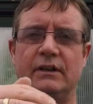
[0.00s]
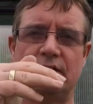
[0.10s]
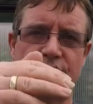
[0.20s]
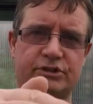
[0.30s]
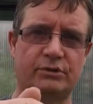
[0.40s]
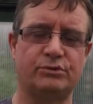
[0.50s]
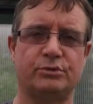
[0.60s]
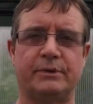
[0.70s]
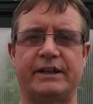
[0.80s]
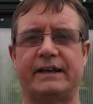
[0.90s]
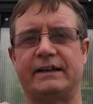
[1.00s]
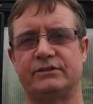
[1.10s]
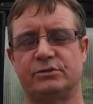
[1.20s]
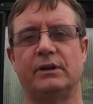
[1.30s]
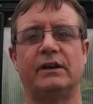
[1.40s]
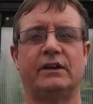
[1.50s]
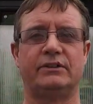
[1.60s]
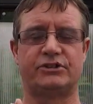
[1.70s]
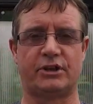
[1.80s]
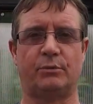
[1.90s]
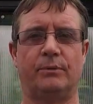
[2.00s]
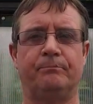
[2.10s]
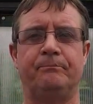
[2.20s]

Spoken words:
I'll sow some of that, and so on.